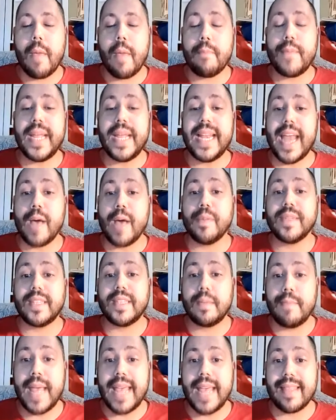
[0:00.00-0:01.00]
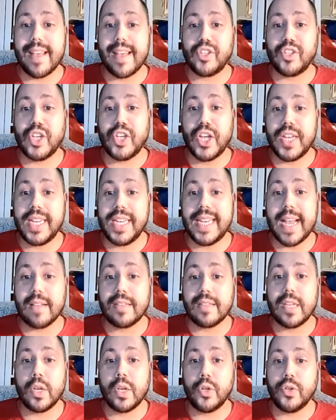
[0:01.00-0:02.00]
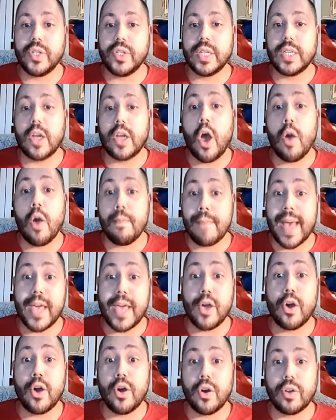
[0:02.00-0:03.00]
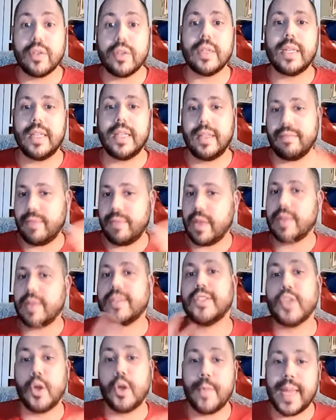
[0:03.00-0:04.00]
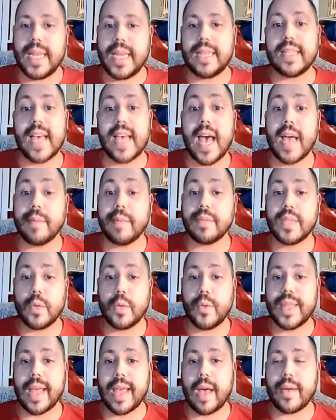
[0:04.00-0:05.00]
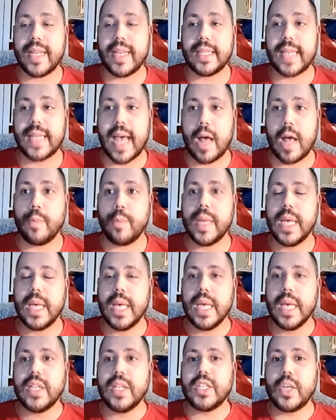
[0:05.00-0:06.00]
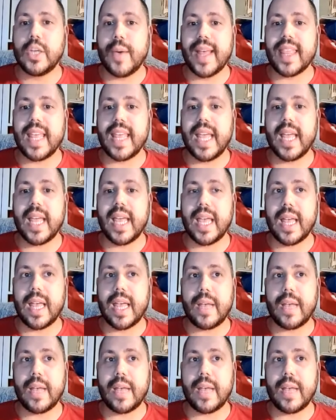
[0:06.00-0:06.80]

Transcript: been able to make that journey down to London on my own so many times without his help. So I think